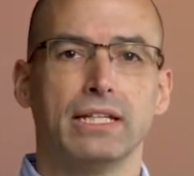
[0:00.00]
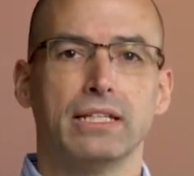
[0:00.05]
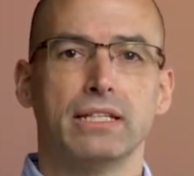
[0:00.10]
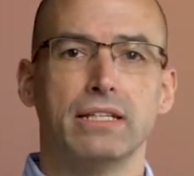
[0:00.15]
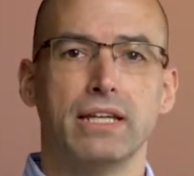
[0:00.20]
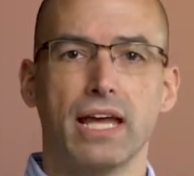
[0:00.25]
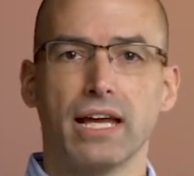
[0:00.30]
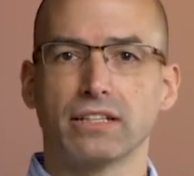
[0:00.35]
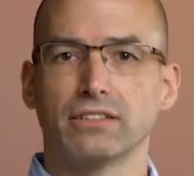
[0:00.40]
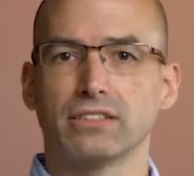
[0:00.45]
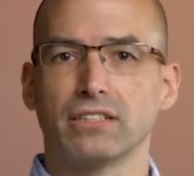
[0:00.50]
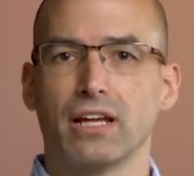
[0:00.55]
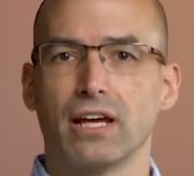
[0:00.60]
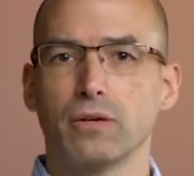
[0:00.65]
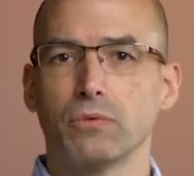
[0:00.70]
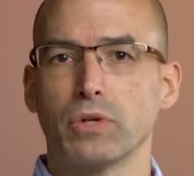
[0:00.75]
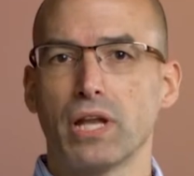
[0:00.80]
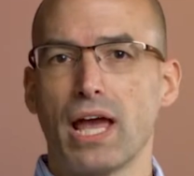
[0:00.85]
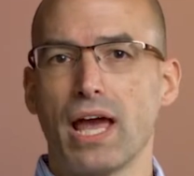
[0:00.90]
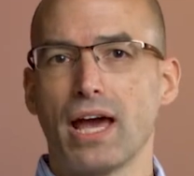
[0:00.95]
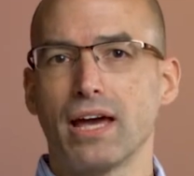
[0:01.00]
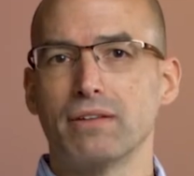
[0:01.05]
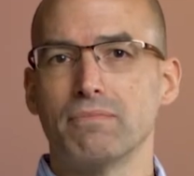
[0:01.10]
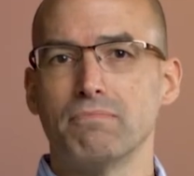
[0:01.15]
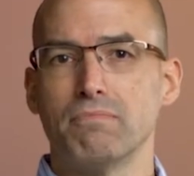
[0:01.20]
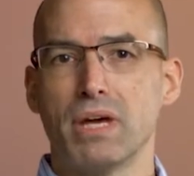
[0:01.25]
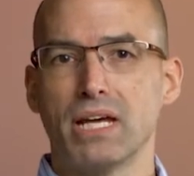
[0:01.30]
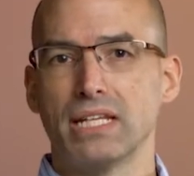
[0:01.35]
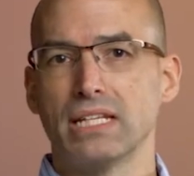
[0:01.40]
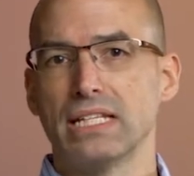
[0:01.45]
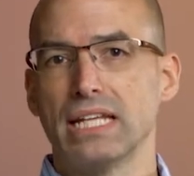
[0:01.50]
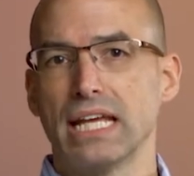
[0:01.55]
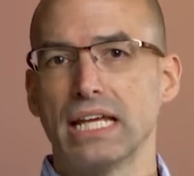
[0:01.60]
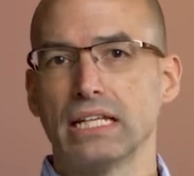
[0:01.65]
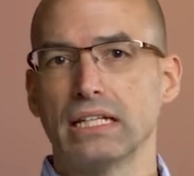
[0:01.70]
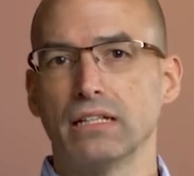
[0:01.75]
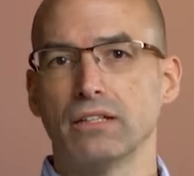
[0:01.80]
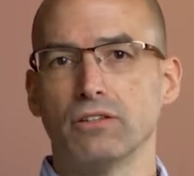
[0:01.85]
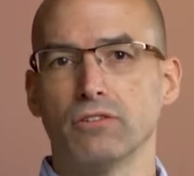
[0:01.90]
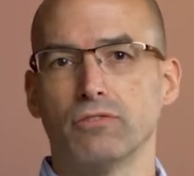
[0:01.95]
Next, I would add
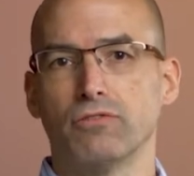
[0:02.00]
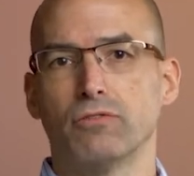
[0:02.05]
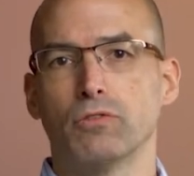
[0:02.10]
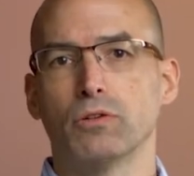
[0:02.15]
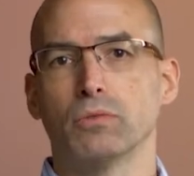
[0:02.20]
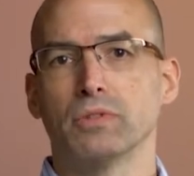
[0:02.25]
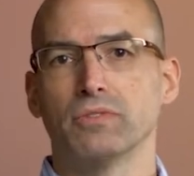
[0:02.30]
metadata in the form